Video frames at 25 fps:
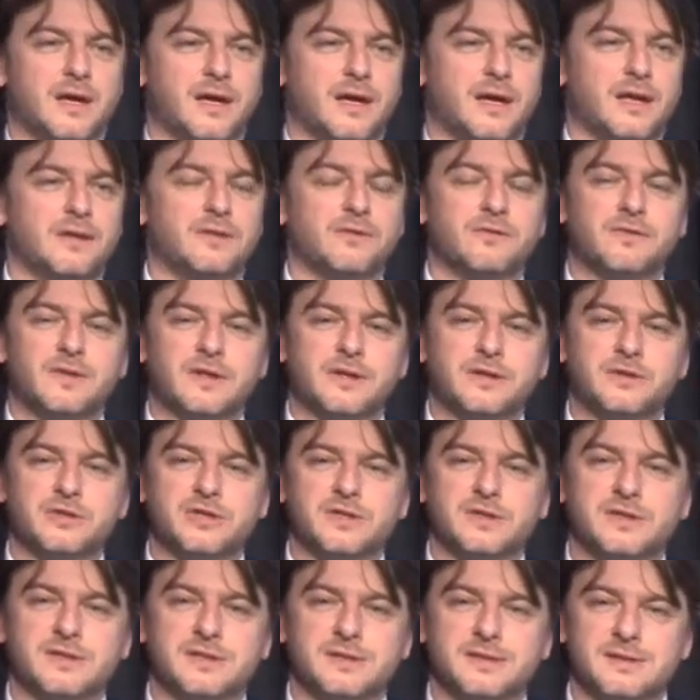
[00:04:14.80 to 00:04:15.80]
in the
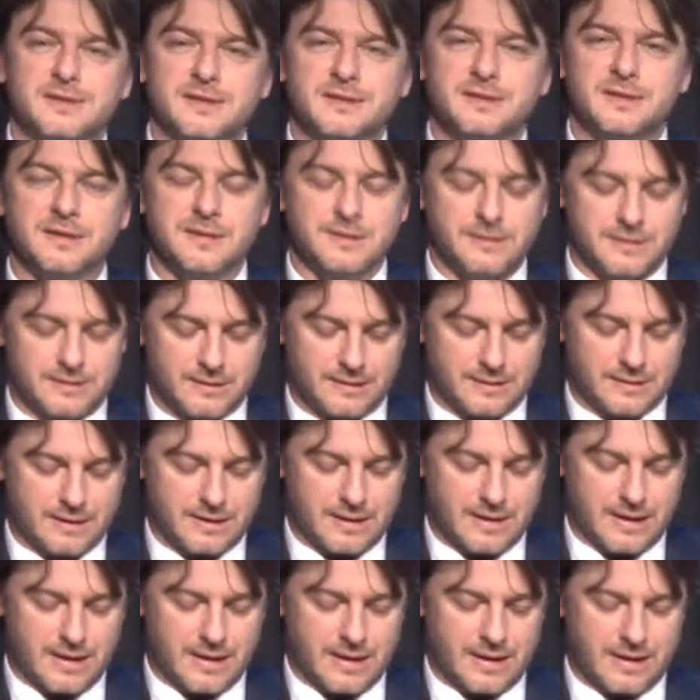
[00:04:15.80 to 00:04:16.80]
villages, cities,
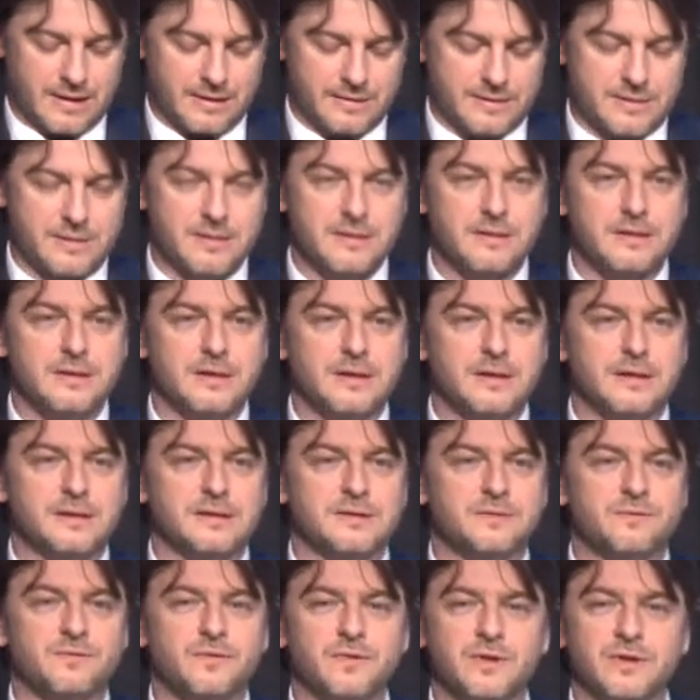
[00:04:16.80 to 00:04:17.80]
and
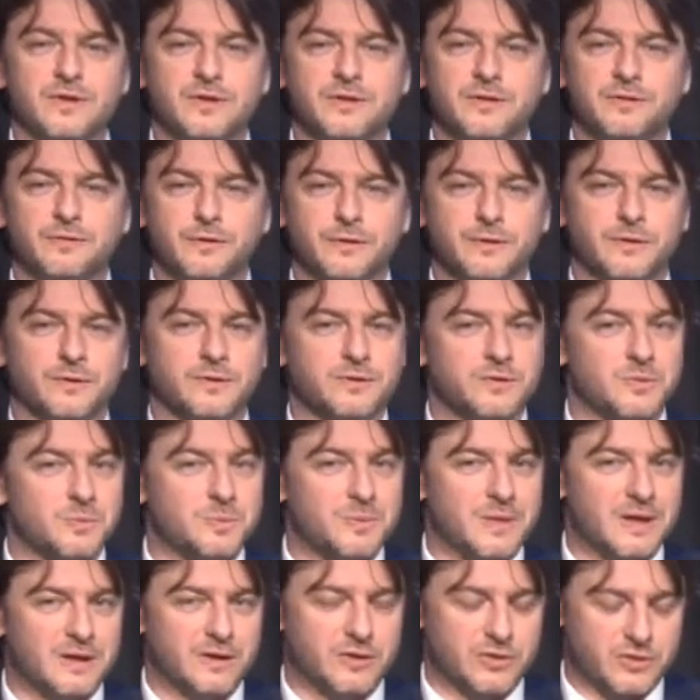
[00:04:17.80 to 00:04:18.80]
is very difficult to
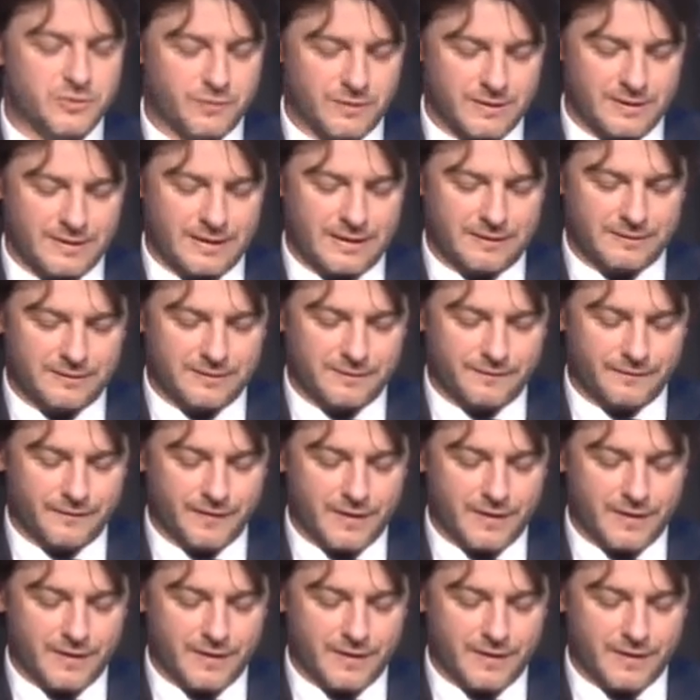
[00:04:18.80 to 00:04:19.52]
manage with that.